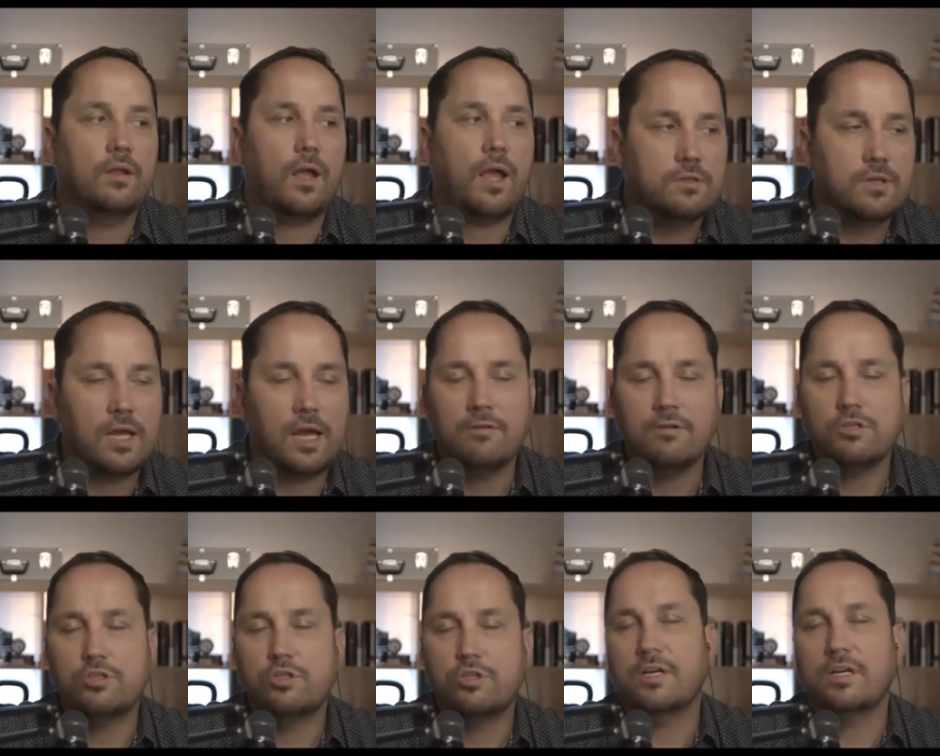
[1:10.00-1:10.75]
how
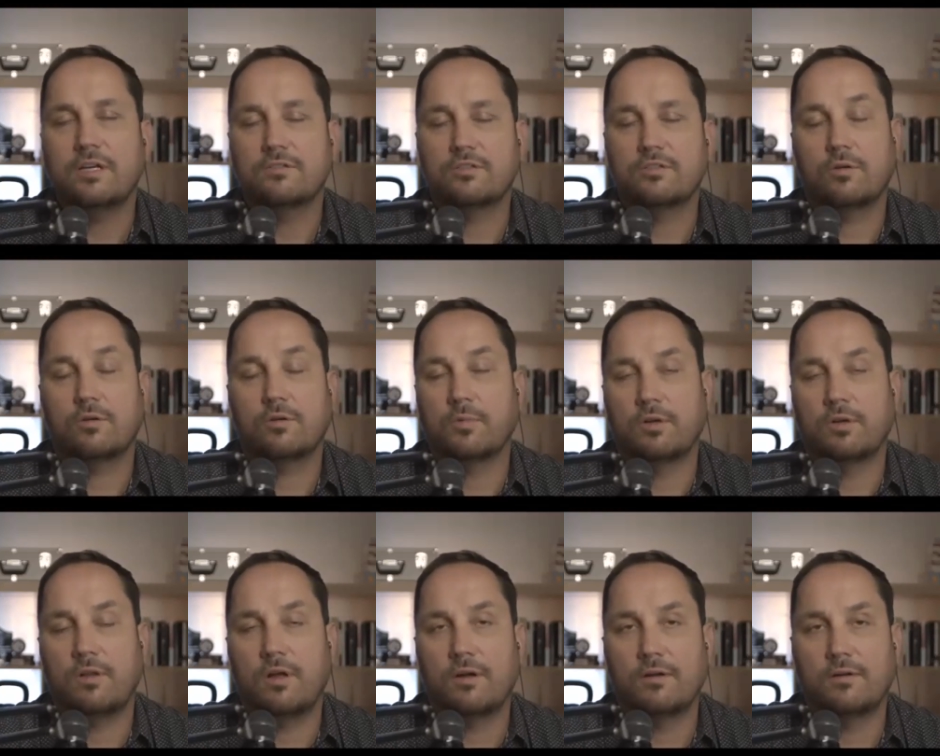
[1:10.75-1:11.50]
did you get into
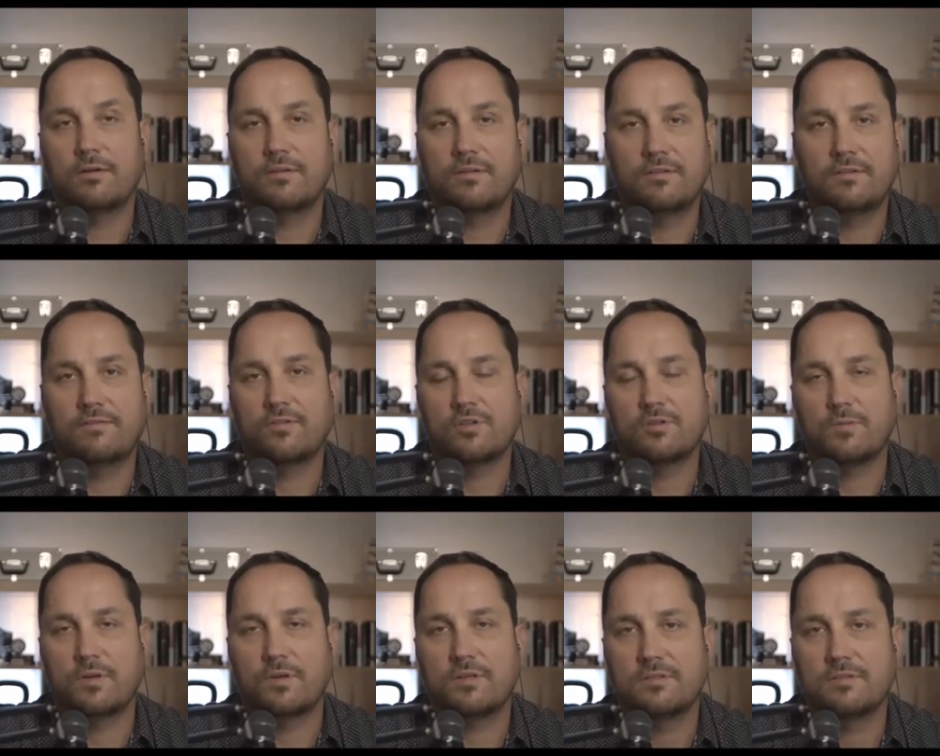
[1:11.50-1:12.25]
criminal law in the first
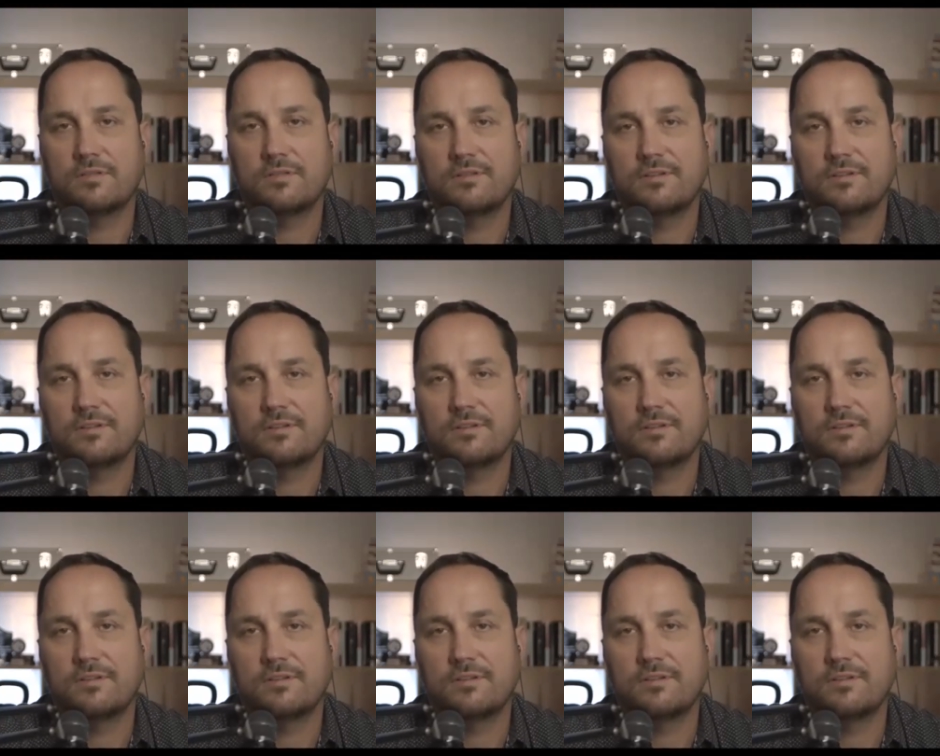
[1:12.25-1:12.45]
place?